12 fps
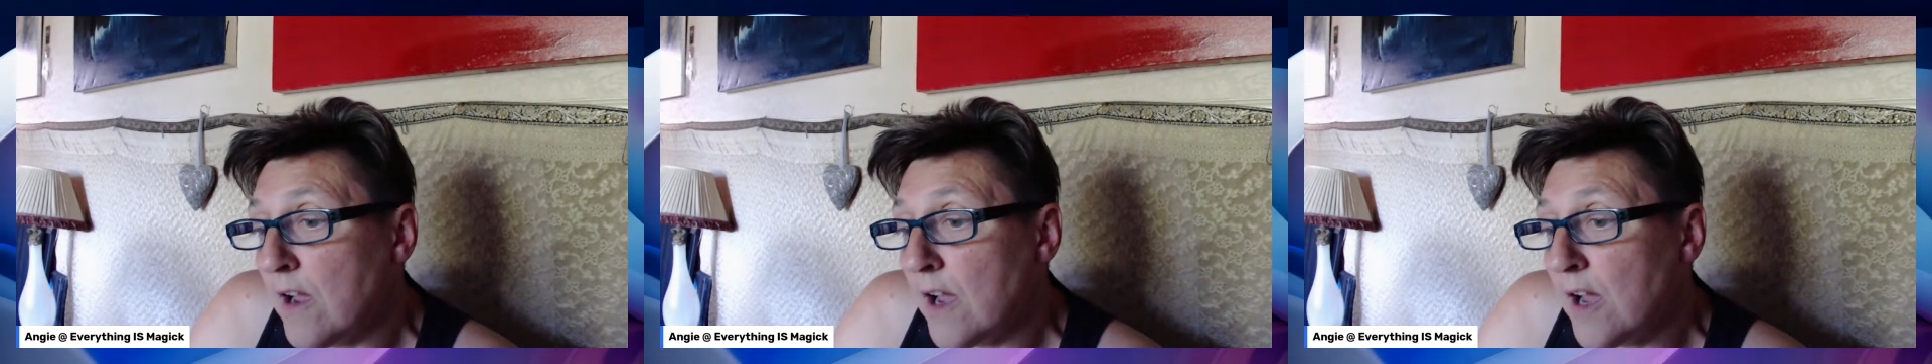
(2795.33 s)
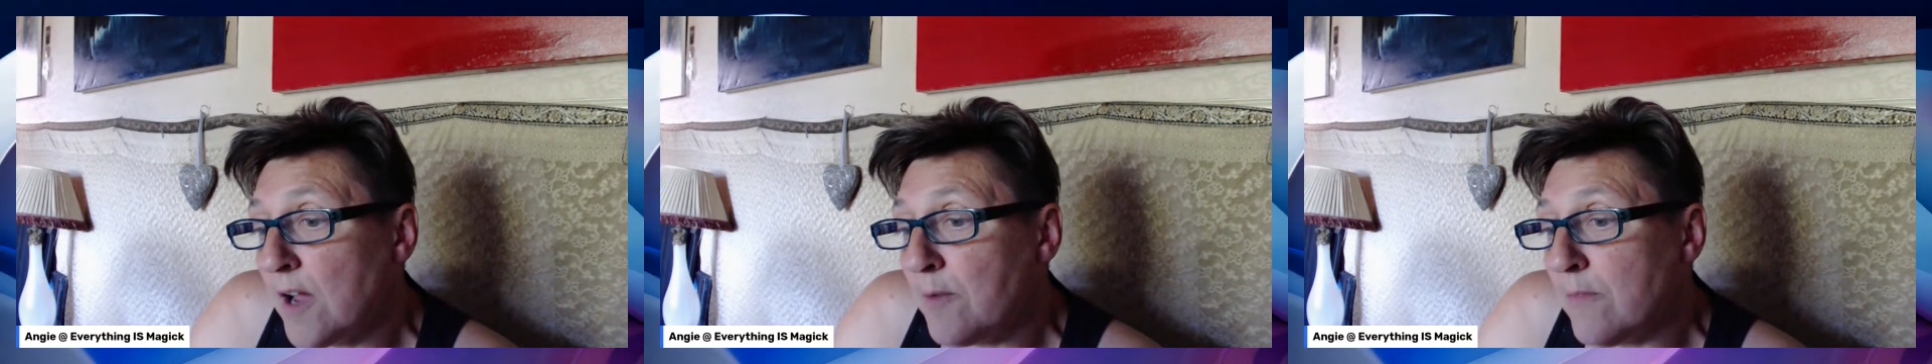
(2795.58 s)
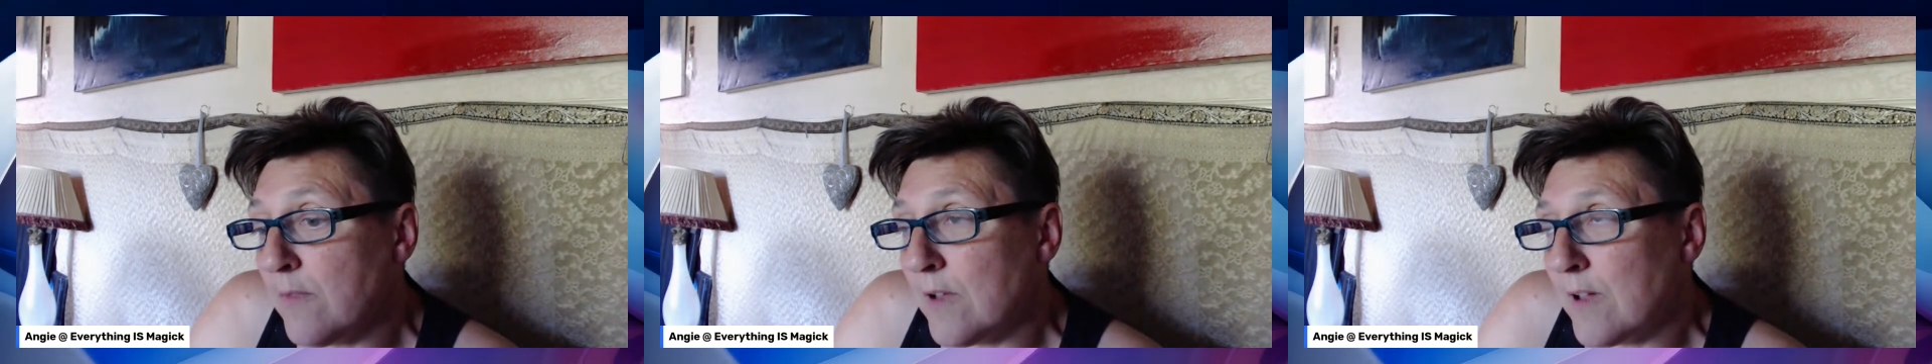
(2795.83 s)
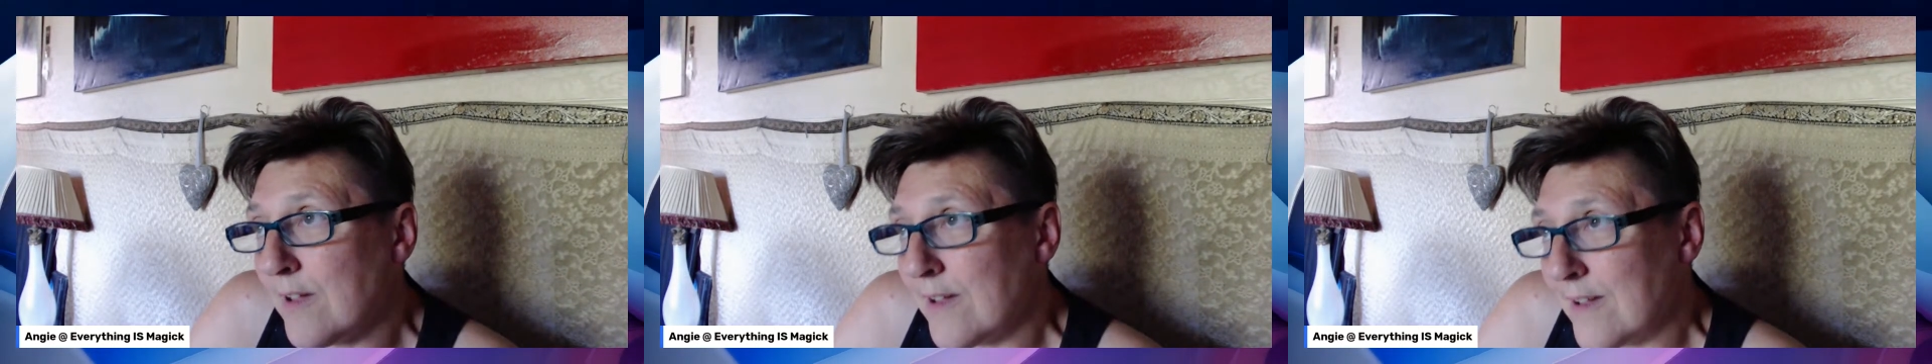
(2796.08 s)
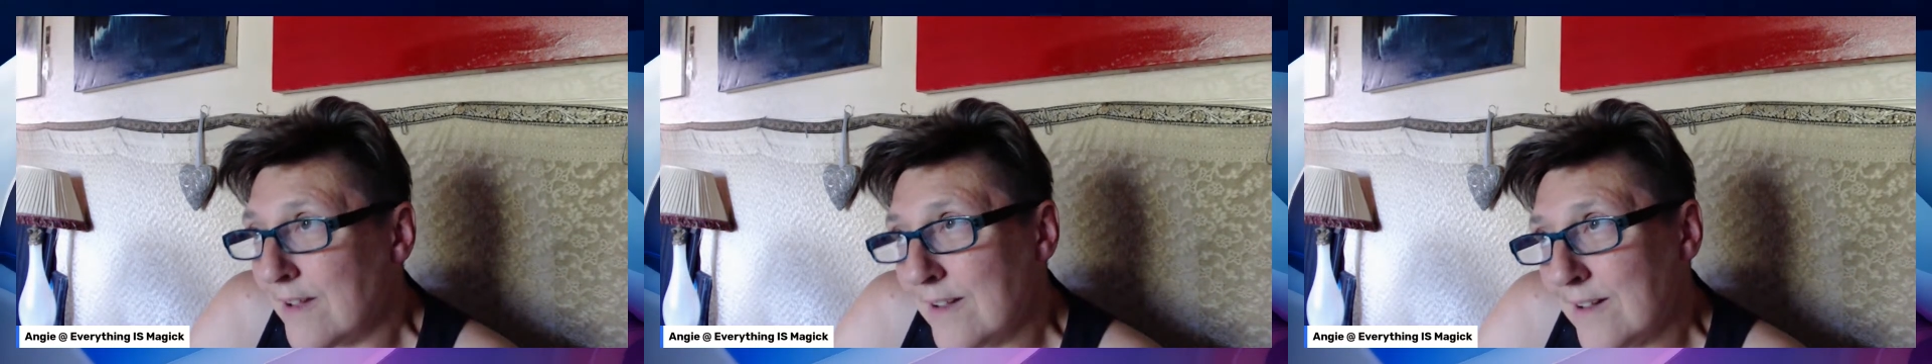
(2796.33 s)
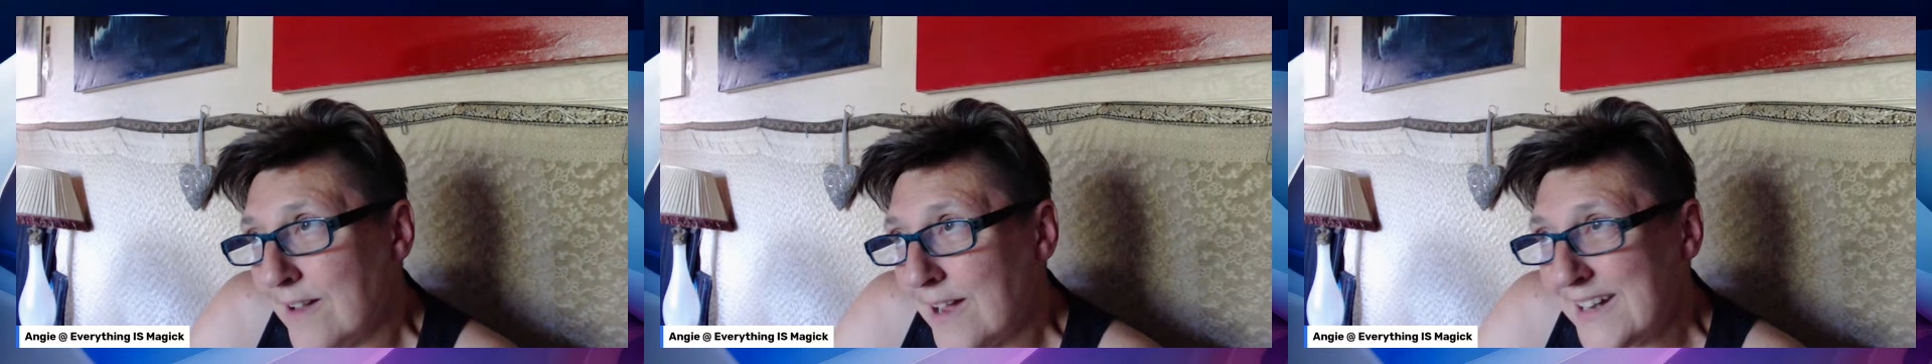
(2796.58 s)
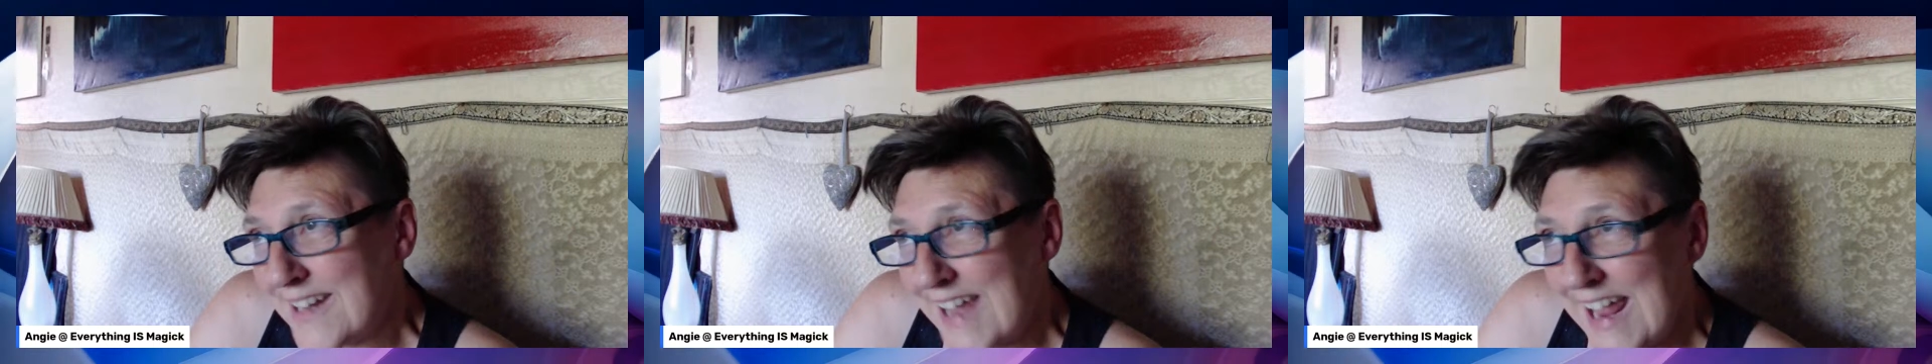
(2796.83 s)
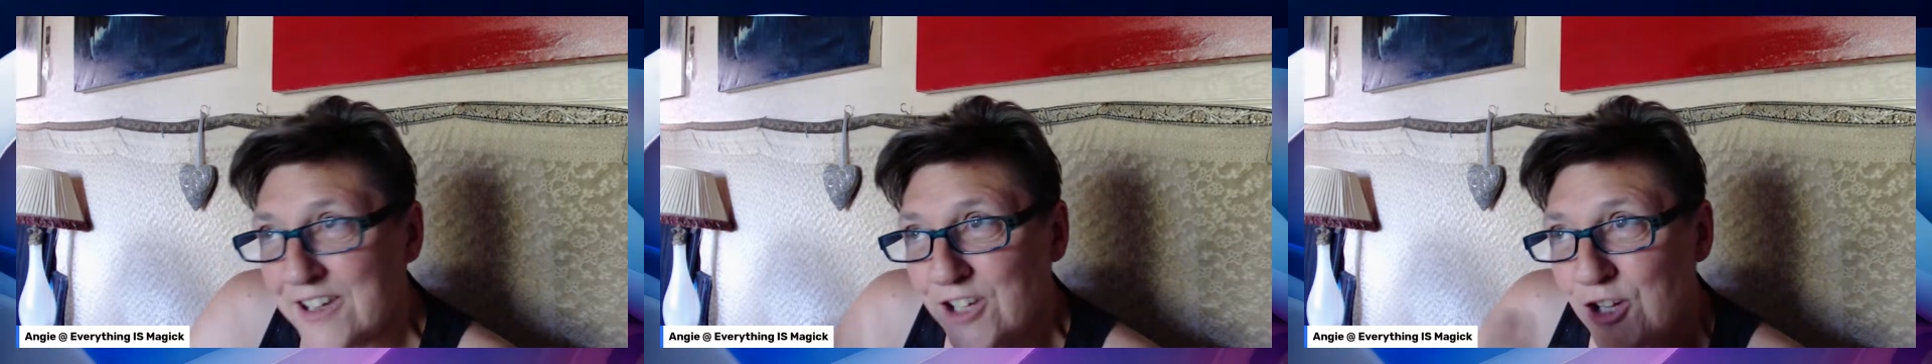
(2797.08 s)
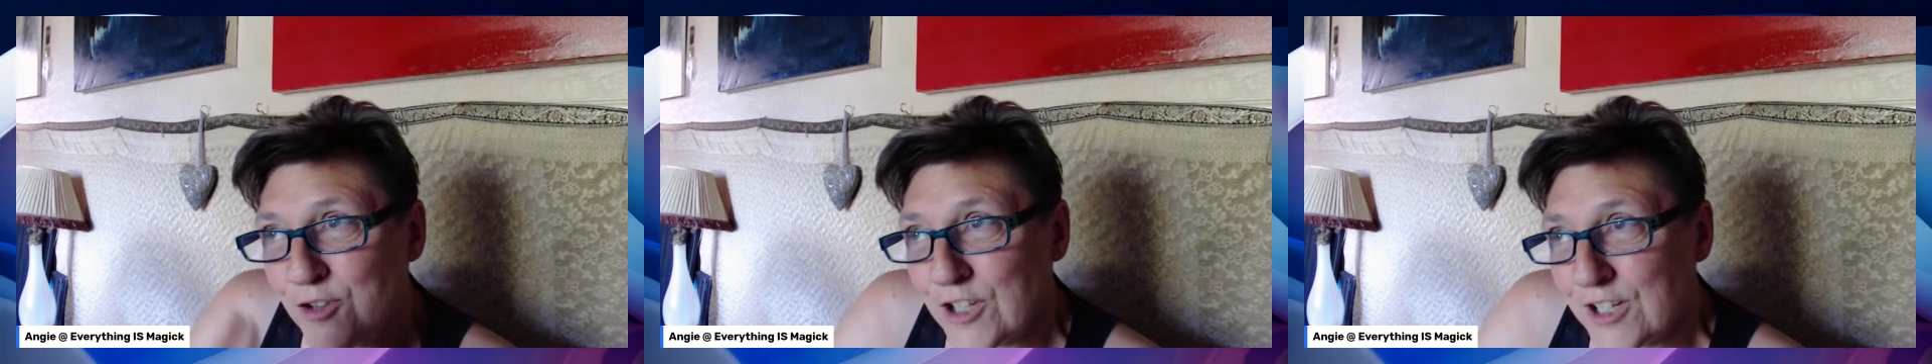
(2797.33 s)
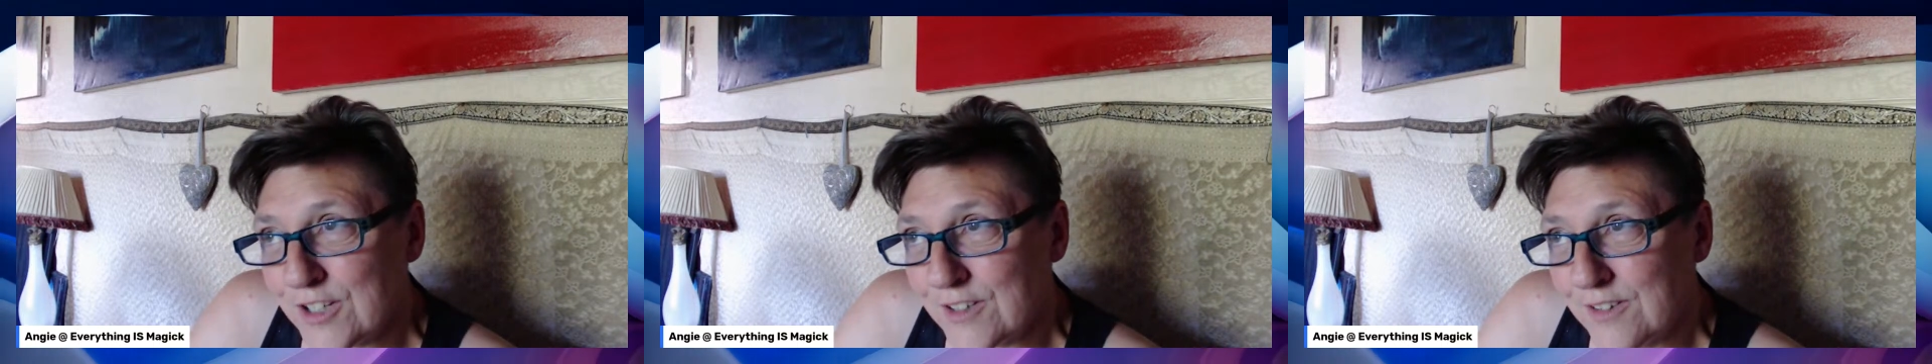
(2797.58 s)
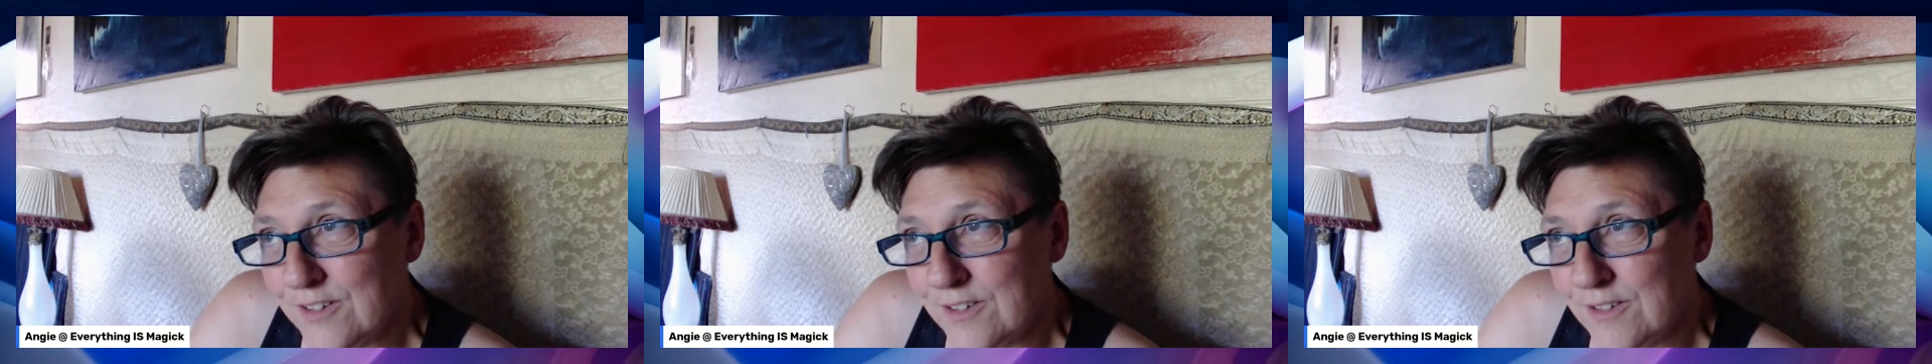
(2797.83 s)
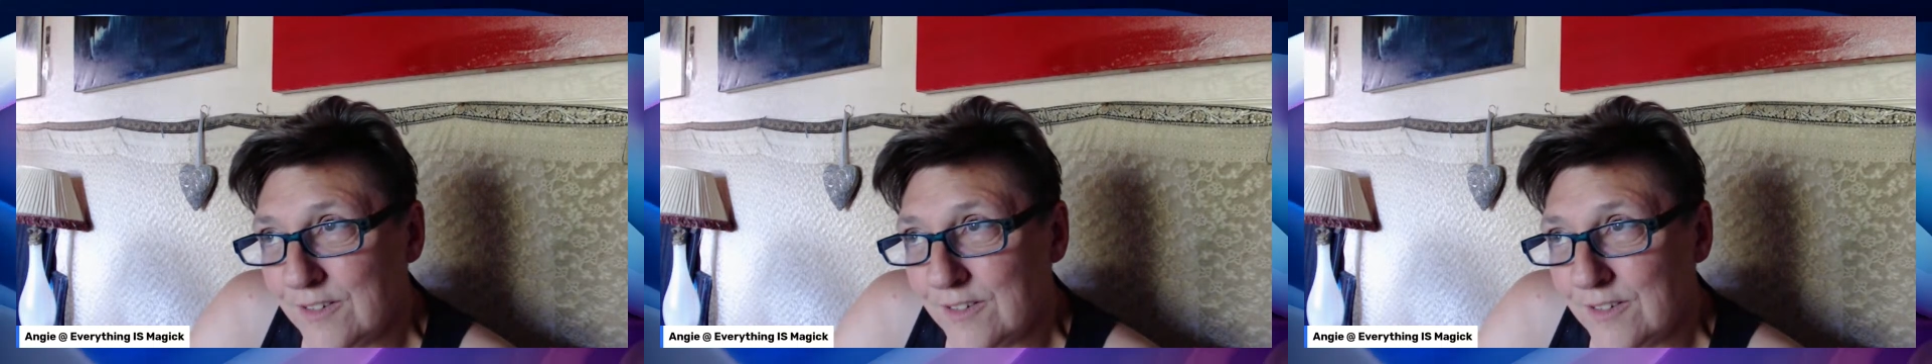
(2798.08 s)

And again, you can